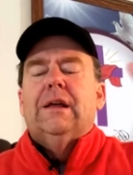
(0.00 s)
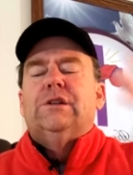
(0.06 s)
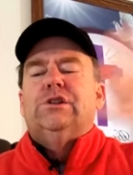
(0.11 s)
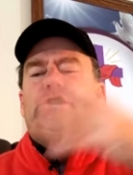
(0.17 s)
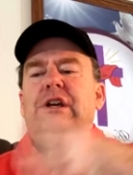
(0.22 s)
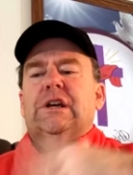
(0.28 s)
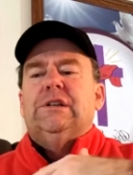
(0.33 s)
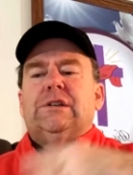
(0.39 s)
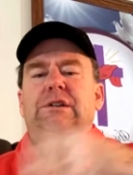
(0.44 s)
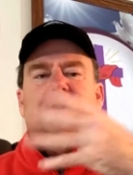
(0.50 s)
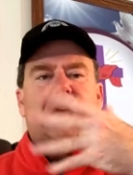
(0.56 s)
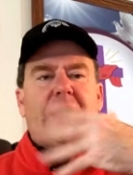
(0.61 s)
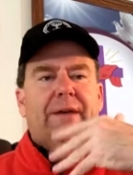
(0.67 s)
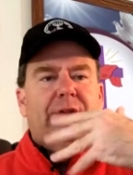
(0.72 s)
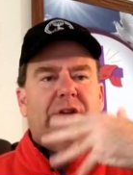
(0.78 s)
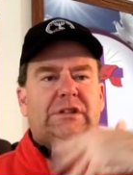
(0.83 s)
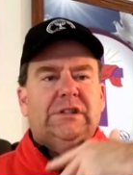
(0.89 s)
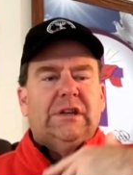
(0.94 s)
Jesus
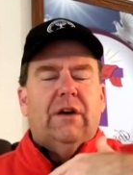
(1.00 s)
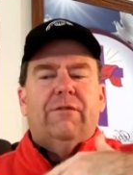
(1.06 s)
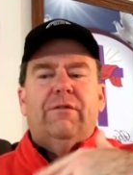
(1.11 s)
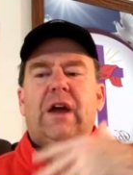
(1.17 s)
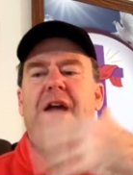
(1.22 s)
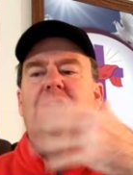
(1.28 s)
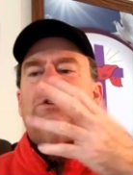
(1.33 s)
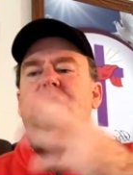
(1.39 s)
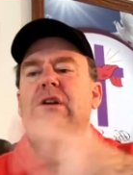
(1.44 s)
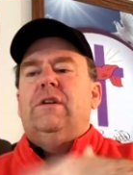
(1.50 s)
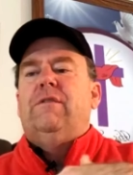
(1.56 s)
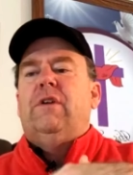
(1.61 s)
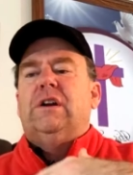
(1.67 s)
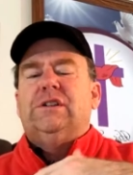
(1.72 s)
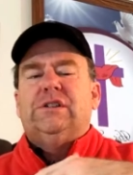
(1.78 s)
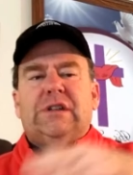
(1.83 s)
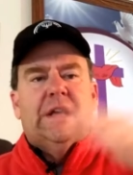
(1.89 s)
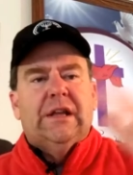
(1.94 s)
gave us salvation of
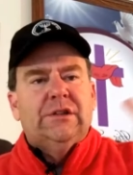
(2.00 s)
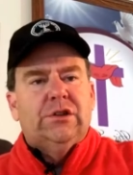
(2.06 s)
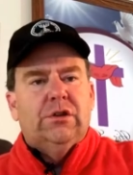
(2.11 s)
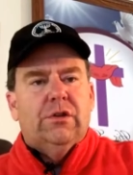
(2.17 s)
our sins,